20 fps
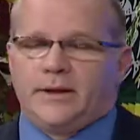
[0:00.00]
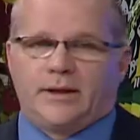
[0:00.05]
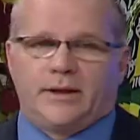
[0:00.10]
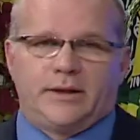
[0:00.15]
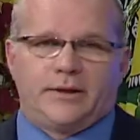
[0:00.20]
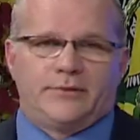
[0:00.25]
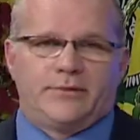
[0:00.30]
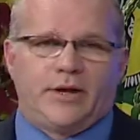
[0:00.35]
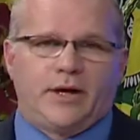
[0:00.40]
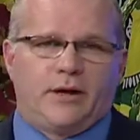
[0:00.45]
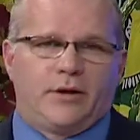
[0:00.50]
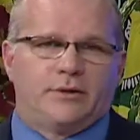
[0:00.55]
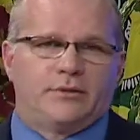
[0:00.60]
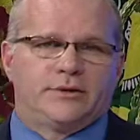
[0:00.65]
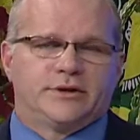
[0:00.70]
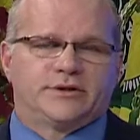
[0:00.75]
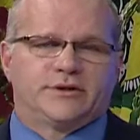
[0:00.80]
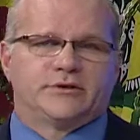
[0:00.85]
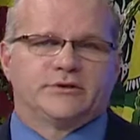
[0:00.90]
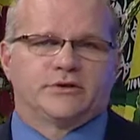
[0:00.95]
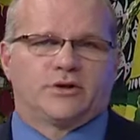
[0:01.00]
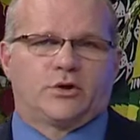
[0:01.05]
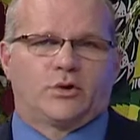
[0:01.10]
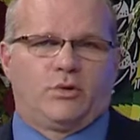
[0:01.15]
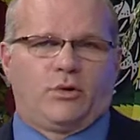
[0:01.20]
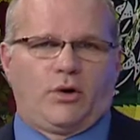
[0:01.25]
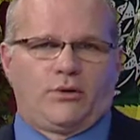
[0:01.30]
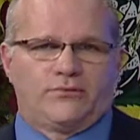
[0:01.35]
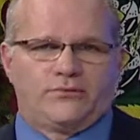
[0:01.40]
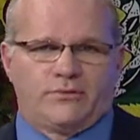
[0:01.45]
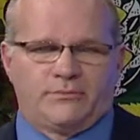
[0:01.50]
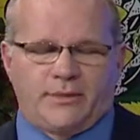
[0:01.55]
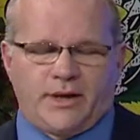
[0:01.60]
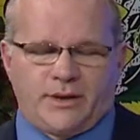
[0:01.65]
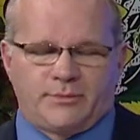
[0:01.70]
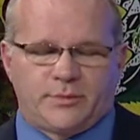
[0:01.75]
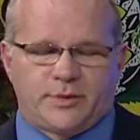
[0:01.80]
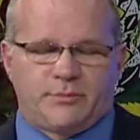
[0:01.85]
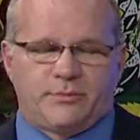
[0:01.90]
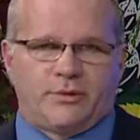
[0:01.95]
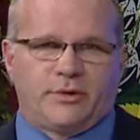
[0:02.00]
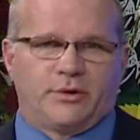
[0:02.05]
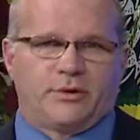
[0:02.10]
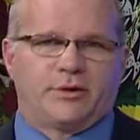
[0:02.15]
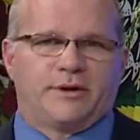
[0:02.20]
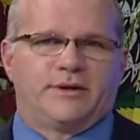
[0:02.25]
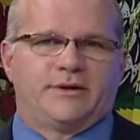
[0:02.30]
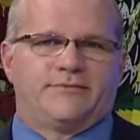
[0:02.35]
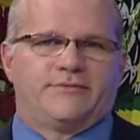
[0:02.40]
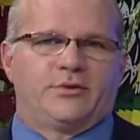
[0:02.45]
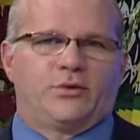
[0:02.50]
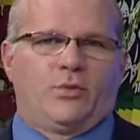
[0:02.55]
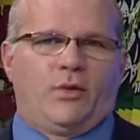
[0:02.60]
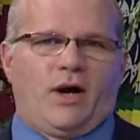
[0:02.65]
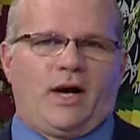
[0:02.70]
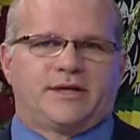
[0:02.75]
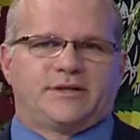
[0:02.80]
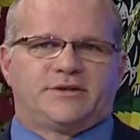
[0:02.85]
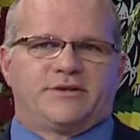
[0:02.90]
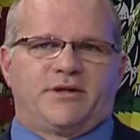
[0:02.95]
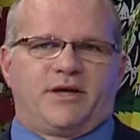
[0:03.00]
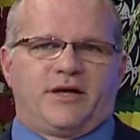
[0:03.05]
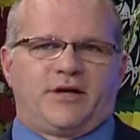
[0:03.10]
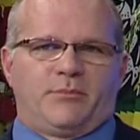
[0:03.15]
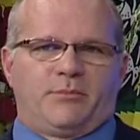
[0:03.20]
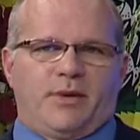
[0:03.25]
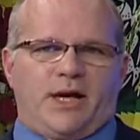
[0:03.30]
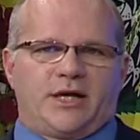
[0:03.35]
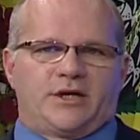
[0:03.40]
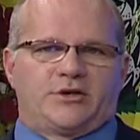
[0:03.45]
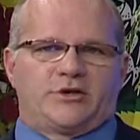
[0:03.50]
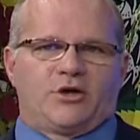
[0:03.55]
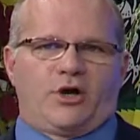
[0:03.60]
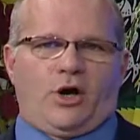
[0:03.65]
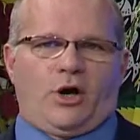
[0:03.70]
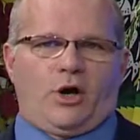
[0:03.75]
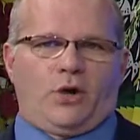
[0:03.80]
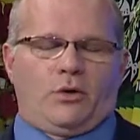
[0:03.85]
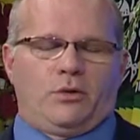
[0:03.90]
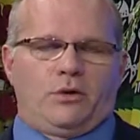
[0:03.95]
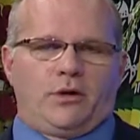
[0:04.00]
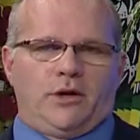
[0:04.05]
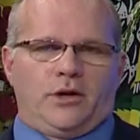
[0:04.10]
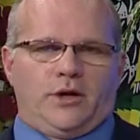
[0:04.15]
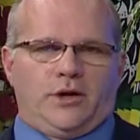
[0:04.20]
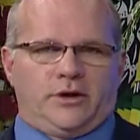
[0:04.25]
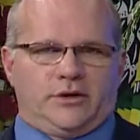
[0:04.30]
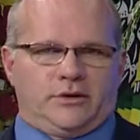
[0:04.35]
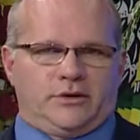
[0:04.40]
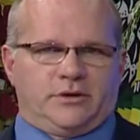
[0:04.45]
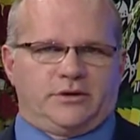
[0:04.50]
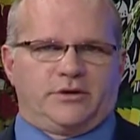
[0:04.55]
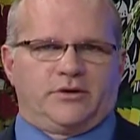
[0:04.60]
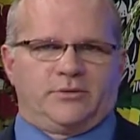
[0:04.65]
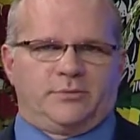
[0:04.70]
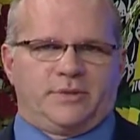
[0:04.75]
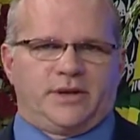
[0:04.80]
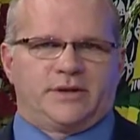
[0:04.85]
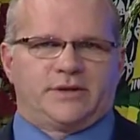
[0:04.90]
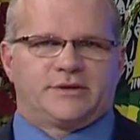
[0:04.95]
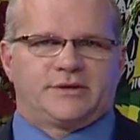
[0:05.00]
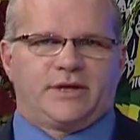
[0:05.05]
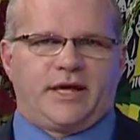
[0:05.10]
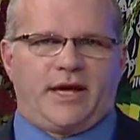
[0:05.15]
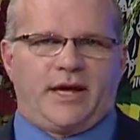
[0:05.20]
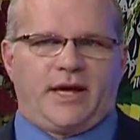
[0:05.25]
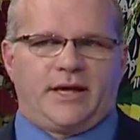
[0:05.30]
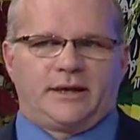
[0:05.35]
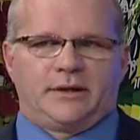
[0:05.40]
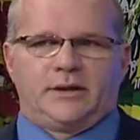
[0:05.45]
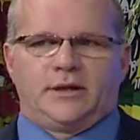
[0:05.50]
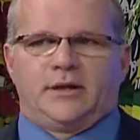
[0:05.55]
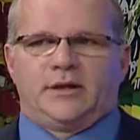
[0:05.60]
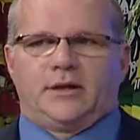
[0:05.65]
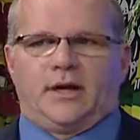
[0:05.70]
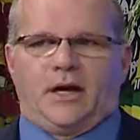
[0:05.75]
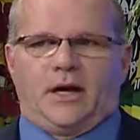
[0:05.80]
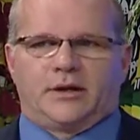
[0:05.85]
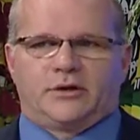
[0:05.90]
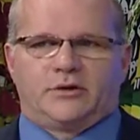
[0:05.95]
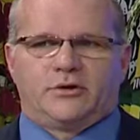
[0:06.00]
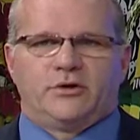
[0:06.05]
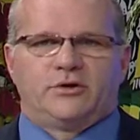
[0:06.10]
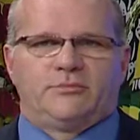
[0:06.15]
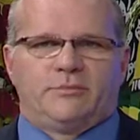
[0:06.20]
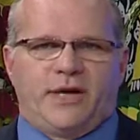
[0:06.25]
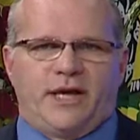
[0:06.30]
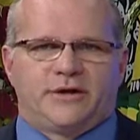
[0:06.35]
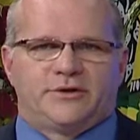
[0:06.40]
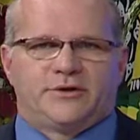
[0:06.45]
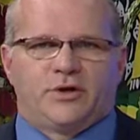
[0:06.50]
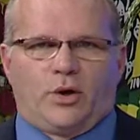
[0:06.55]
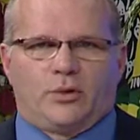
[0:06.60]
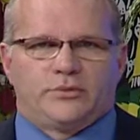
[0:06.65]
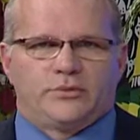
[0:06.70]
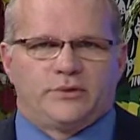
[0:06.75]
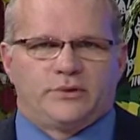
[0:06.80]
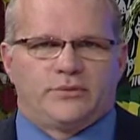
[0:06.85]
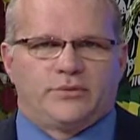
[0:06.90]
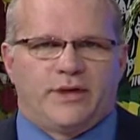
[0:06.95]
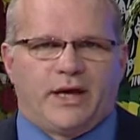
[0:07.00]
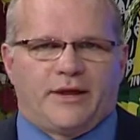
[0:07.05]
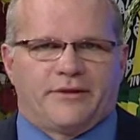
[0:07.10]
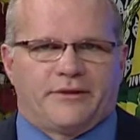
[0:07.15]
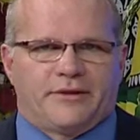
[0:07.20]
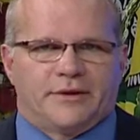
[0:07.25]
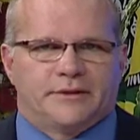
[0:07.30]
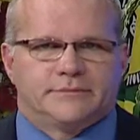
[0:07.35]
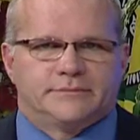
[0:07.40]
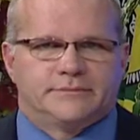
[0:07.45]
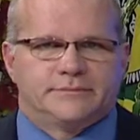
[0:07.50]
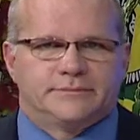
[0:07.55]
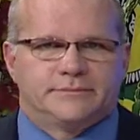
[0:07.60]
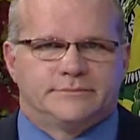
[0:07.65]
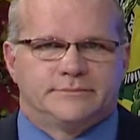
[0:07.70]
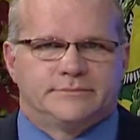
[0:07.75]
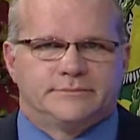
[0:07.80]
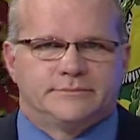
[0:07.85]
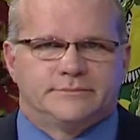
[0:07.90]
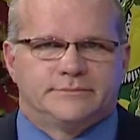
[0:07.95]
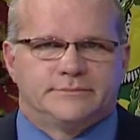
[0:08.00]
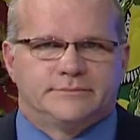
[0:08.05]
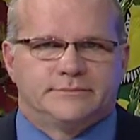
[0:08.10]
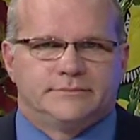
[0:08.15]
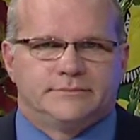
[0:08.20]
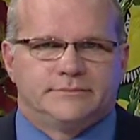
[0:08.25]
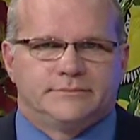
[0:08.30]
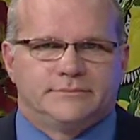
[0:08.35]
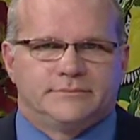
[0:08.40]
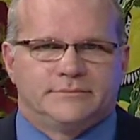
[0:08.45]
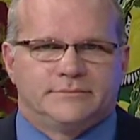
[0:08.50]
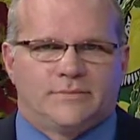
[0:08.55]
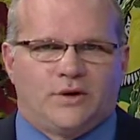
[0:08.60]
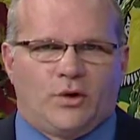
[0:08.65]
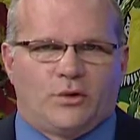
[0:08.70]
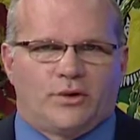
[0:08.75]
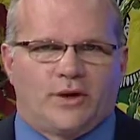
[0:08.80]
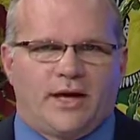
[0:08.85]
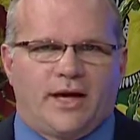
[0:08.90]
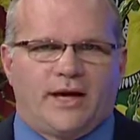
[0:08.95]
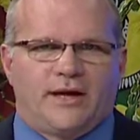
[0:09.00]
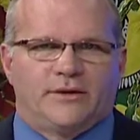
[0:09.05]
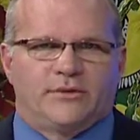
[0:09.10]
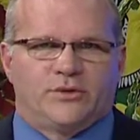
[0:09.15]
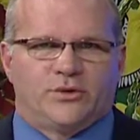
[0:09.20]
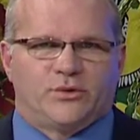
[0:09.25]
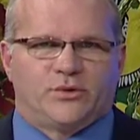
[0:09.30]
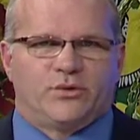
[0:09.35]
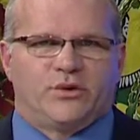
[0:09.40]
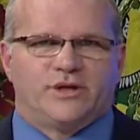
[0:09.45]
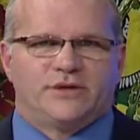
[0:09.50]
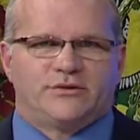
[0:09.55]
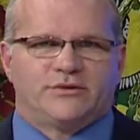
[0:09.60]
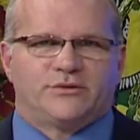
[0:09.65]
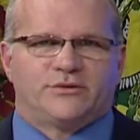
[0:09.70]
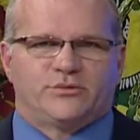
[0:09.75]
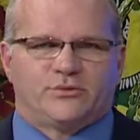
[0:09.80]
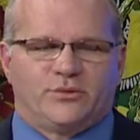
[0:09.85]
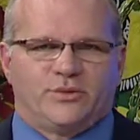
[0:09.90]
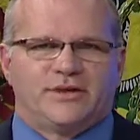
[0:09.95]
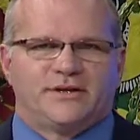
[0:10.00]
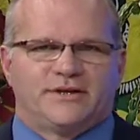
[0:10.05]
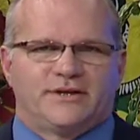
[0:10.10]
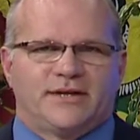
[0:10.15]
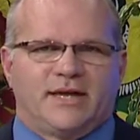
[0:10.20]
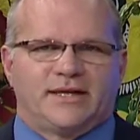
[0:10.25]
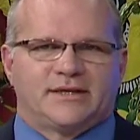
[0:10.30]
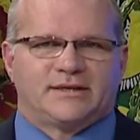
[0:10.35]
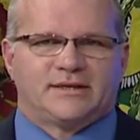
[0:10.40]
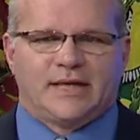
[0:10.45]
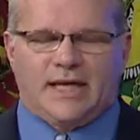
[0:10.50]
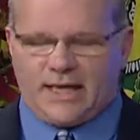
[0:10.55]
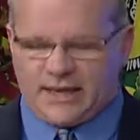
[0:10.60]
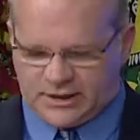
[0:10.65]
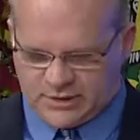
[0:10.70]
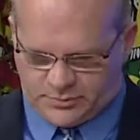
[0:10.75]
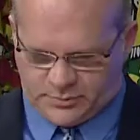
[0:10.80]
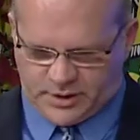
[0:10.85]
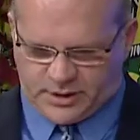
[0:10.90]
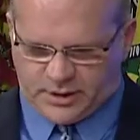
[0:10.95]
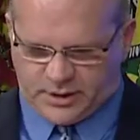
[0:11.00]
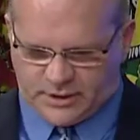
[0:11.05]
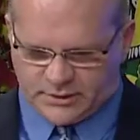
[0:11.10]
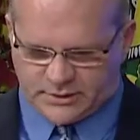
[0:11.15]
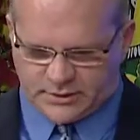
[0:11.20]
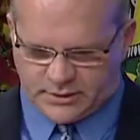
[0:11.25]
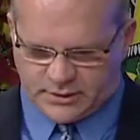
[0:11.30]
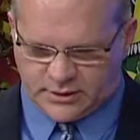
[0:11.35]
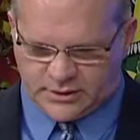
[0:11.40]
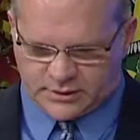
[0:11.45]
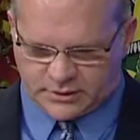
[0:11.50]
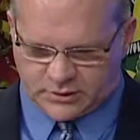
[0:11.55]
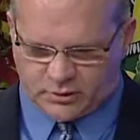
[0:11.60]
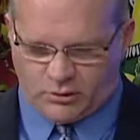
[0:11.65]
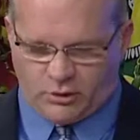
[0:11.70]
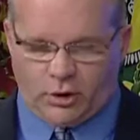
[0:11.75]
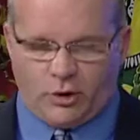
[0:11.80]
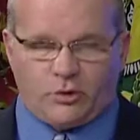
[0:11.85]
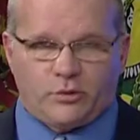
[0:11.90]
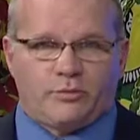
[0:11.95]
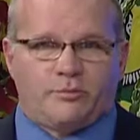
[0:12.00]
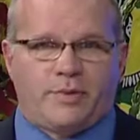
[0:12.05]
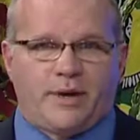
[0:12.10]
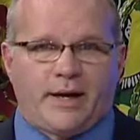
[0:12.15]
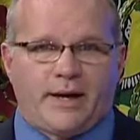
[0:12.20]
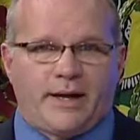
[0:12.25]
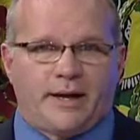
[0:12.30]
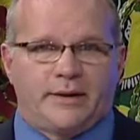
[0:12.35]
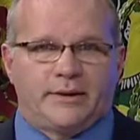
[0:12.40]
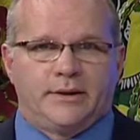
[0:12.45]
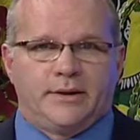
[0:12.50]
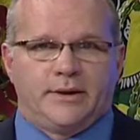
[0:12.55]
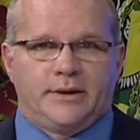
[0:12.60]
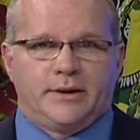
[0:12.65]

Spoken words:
in there. And this is a quote from Edmund Burke. And if you watch the end of my show, you'll hear me say, good men don't do nothing. Okay, and the reason I say it is because of this quote by